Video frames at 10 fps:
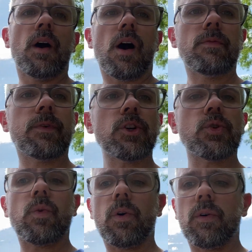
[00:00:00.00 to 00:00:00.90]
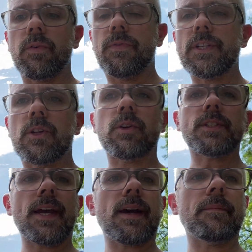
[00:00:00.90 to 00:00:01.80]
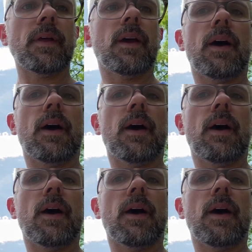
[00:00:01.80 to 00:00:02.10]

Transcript: a virtual physical exam